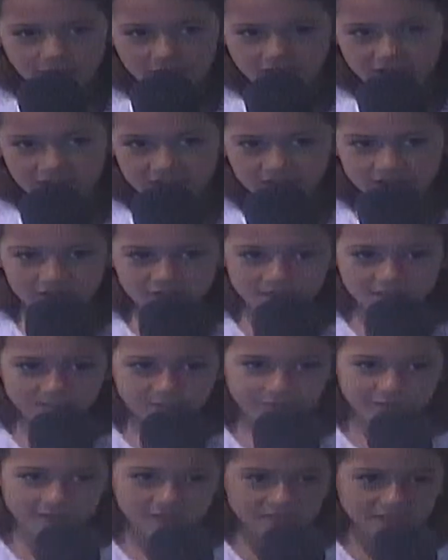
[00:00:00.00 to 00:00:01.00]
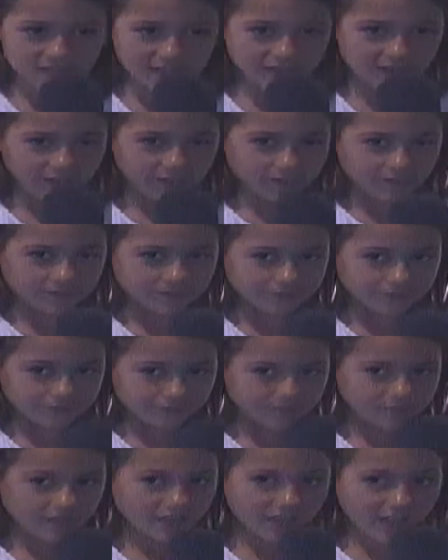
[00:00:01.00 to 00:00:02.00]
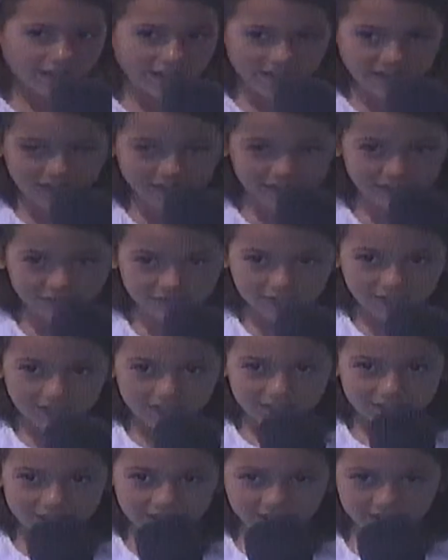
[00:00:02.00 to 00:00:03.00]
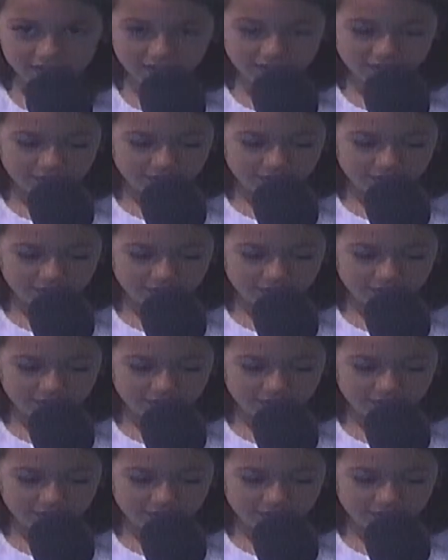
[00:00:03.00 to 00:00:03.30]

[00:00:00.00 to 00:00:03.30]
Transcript: into the prison, and he